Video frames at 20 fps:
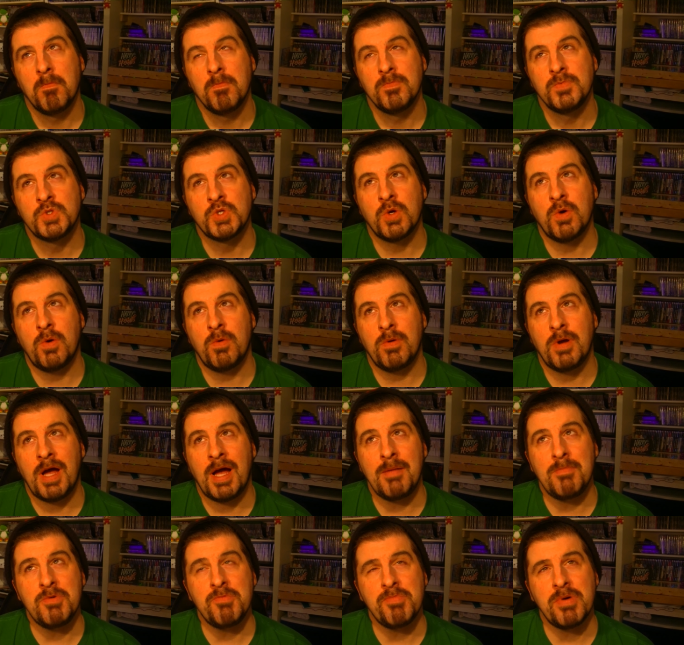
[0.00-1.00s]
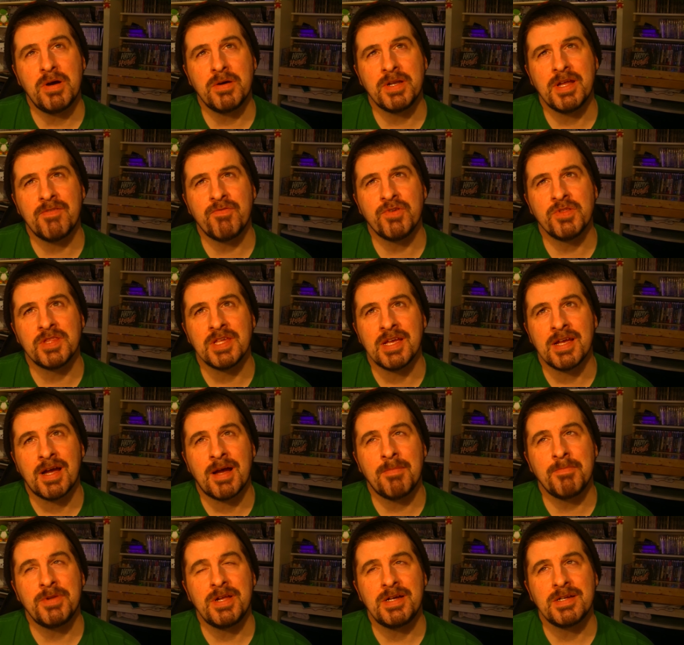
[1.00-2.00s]
So I'm about everything.
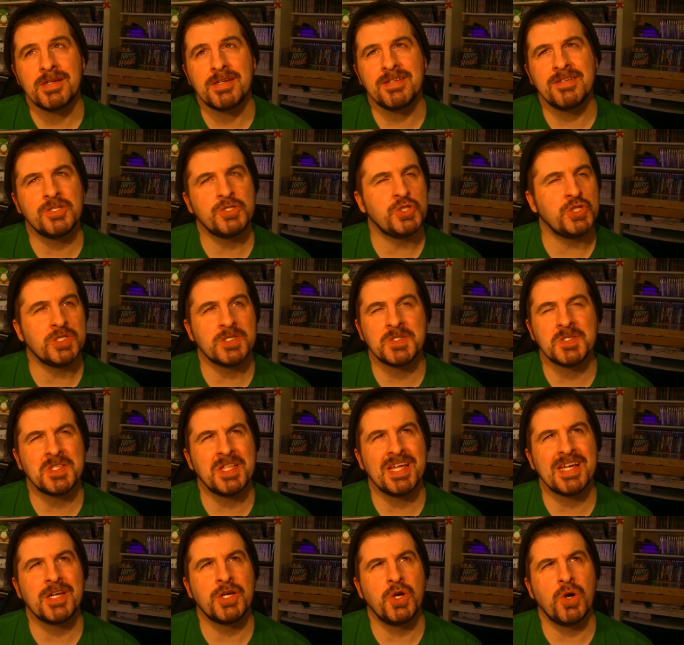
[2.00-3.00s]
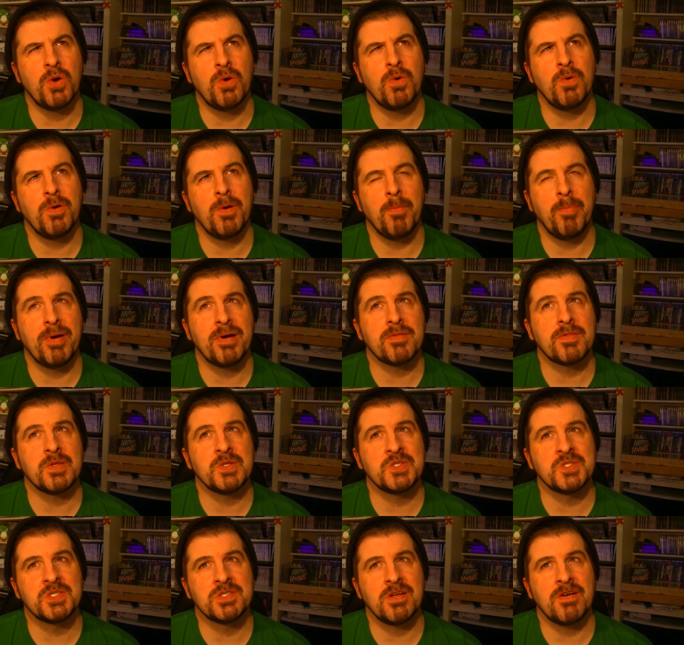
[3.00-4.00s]
I'm not going to just let go about the
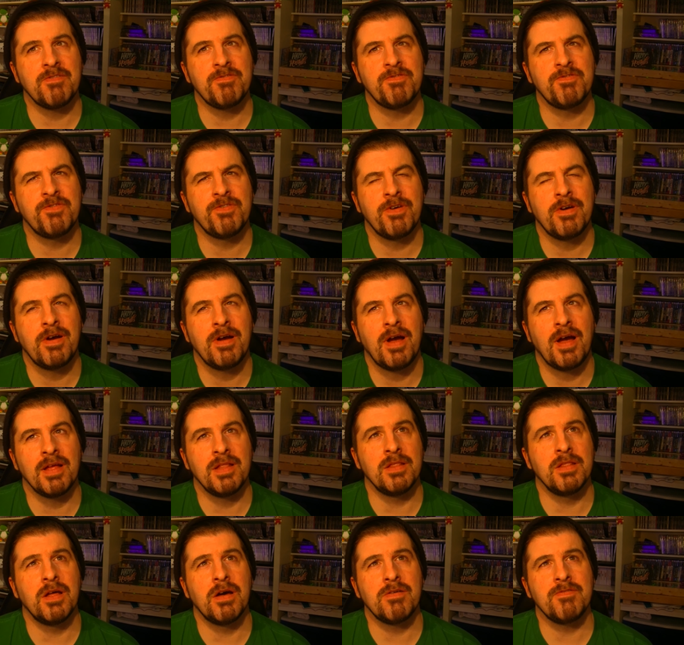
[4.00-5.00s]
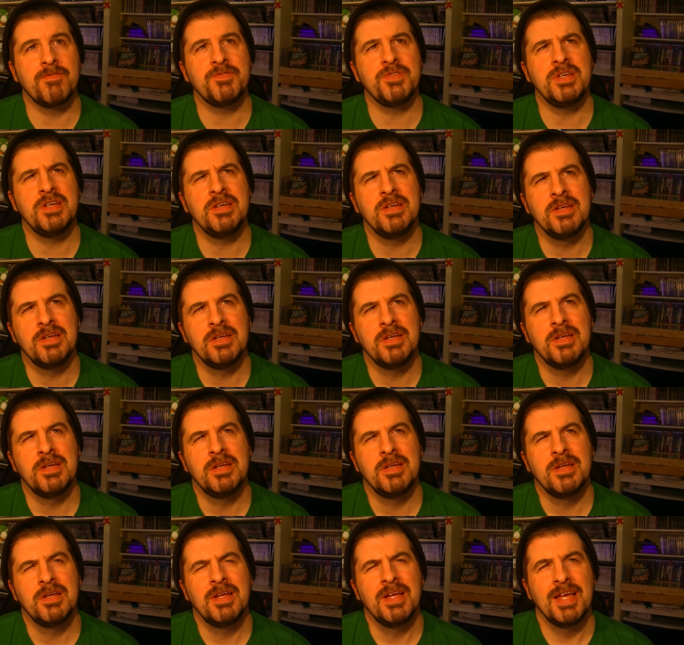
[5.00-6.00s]
stuff I loved.
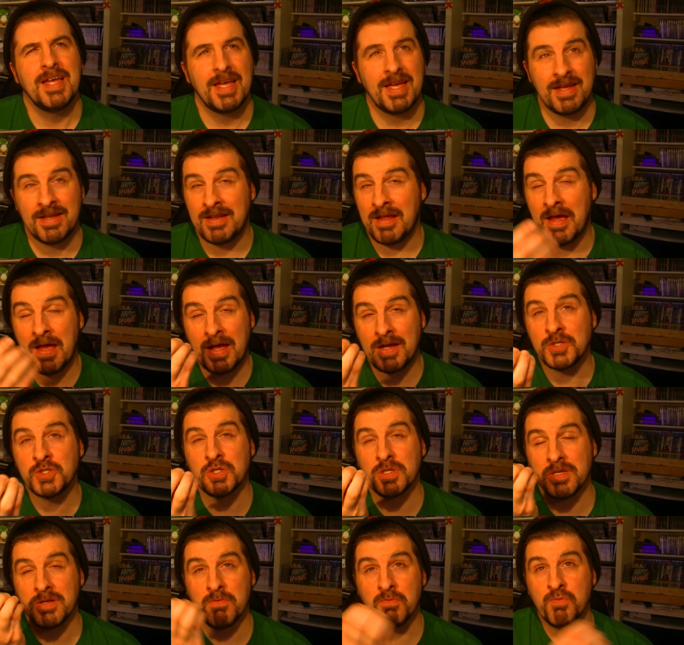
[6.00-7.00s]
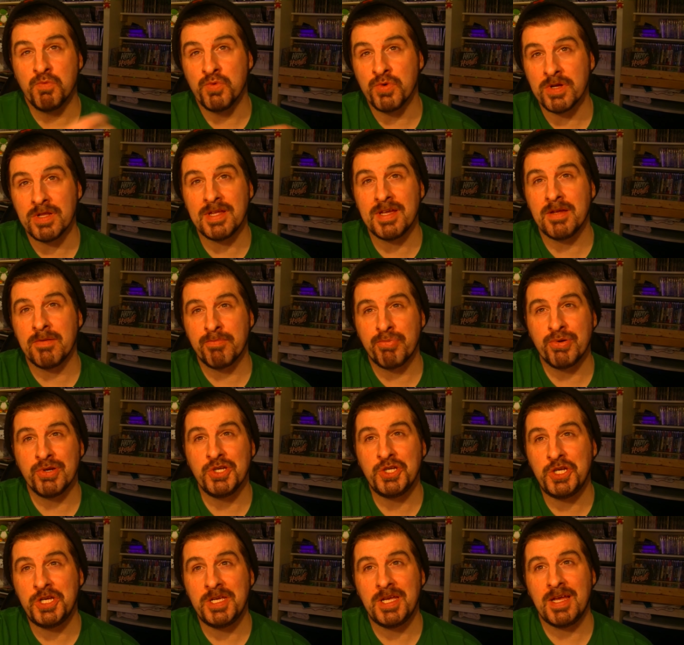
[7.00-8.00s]
And I actually really
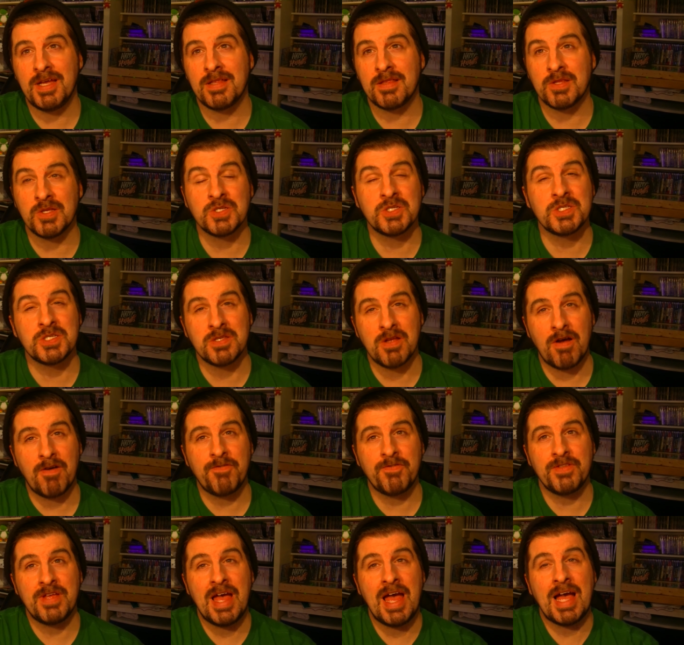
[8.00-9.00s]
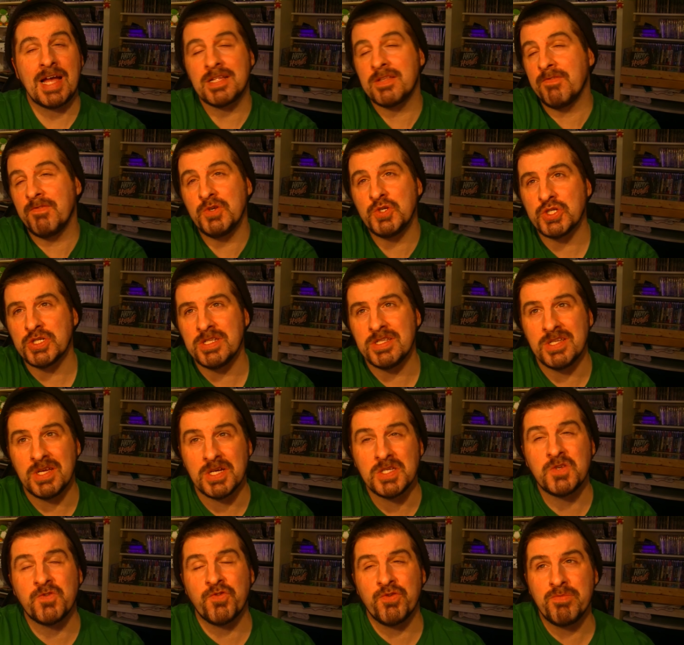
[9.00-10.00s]
appreciate the stuff that Activision
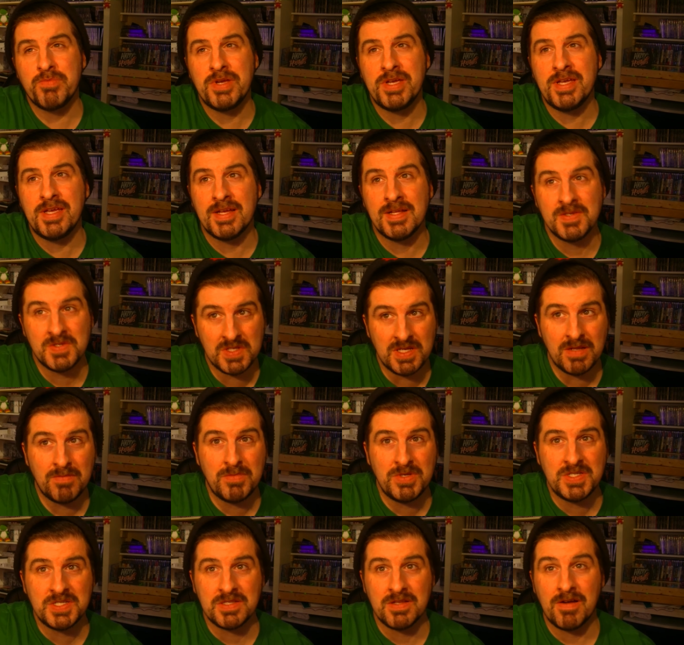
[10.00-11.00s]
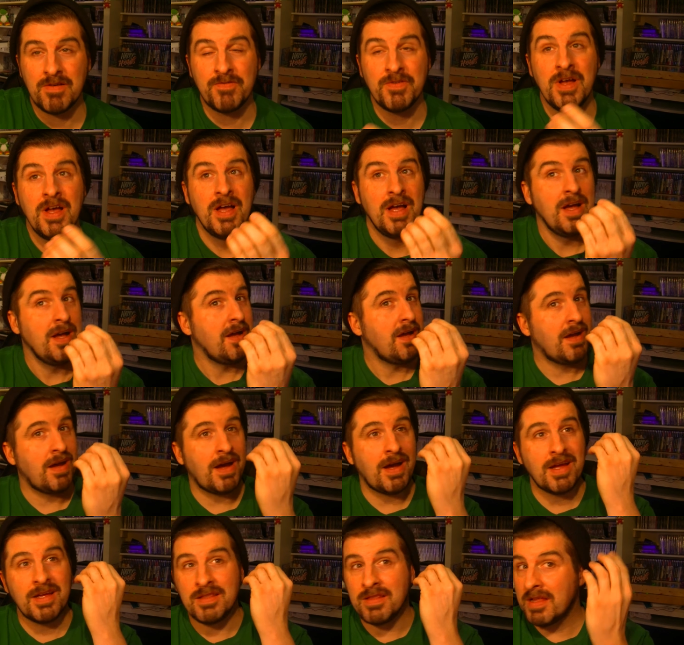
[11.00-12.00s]
does for me and send me stuff.
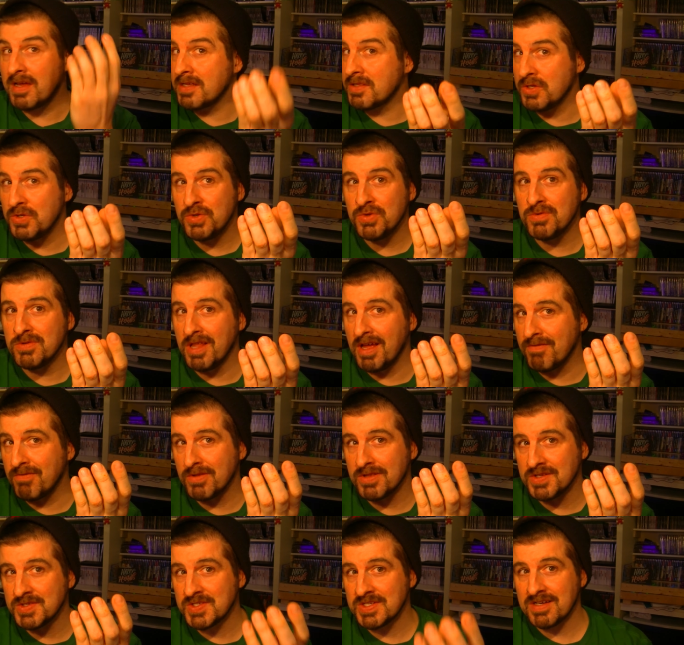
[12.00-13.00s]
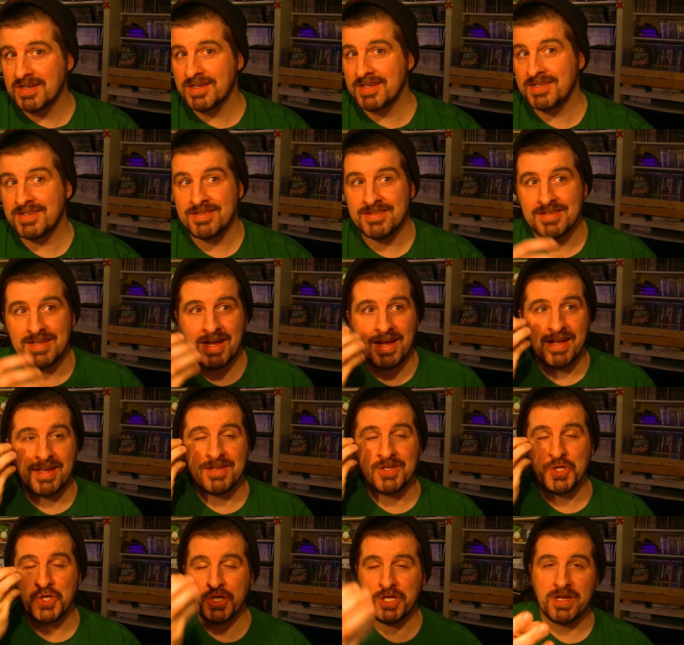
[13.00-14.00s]
I like the new level design. I
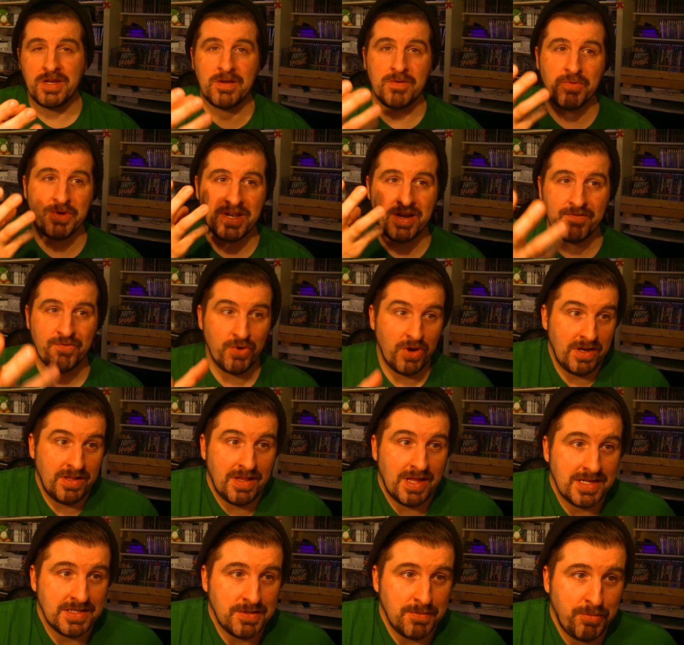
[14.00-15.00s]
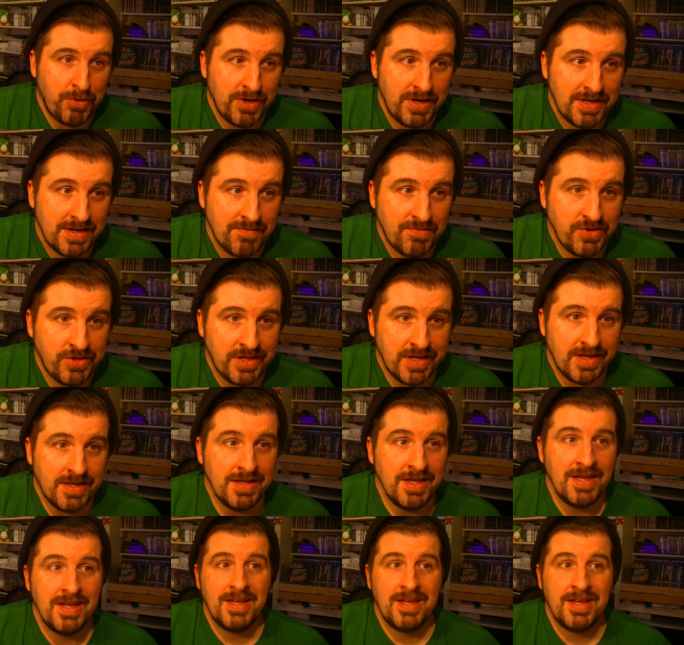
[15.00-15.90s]
share whatever I like to play and everything.